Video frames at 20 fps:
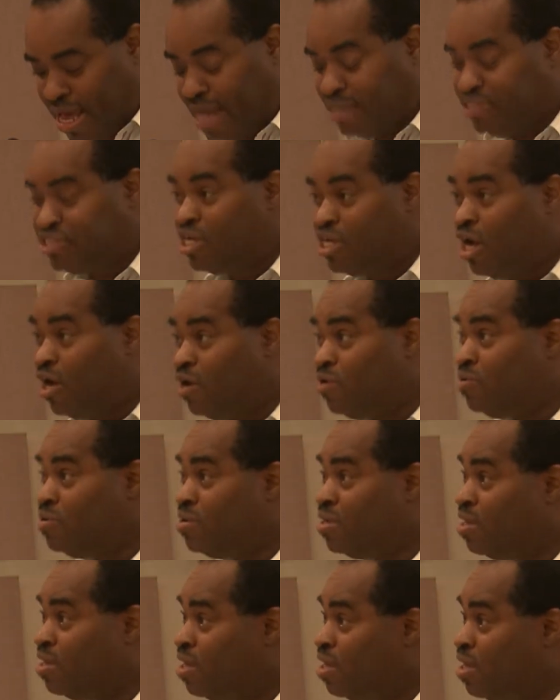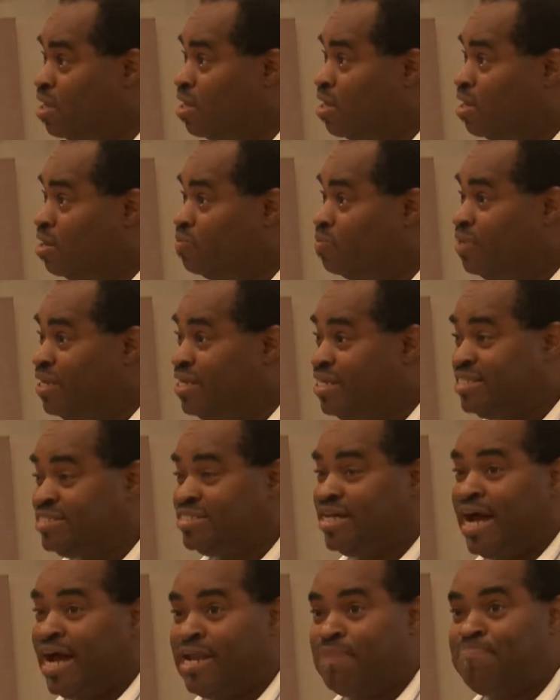And so we
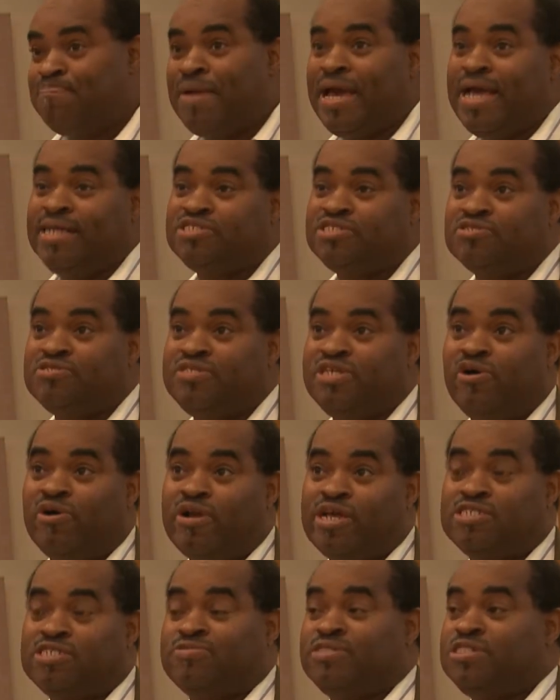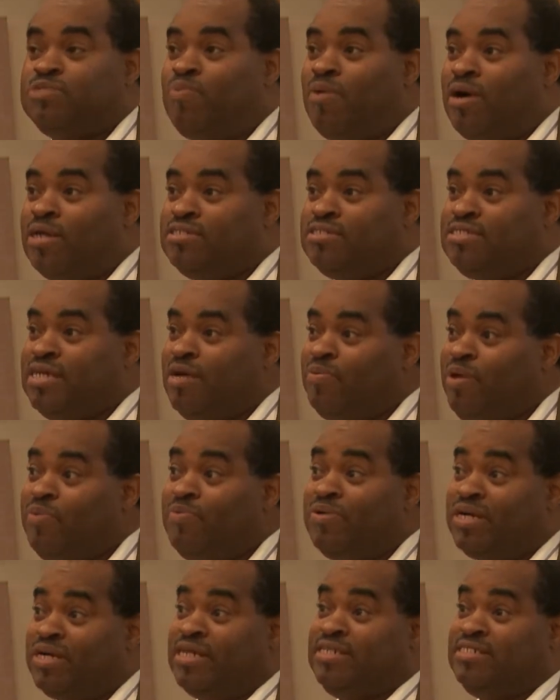decided, based on the audience response, that we
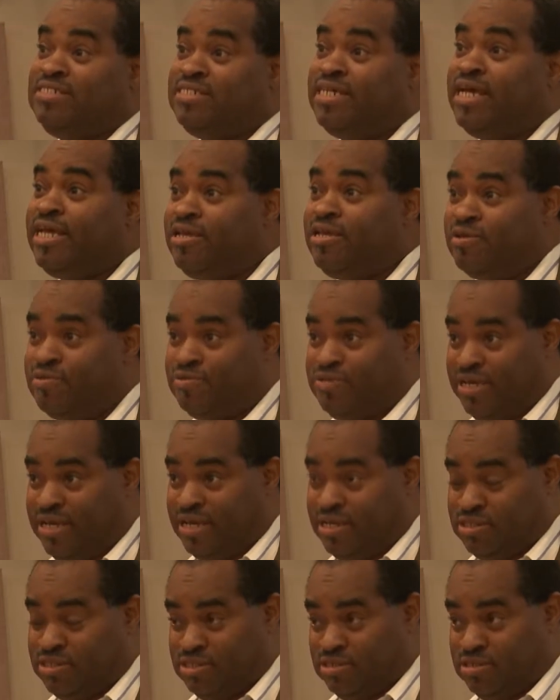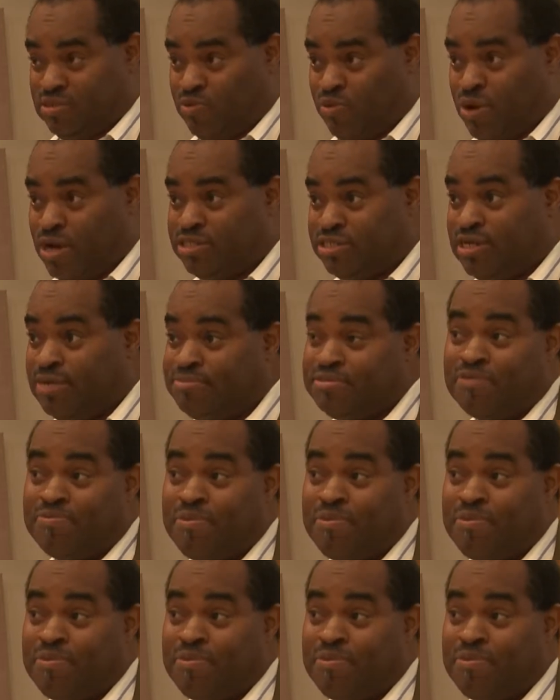would continue these workshops.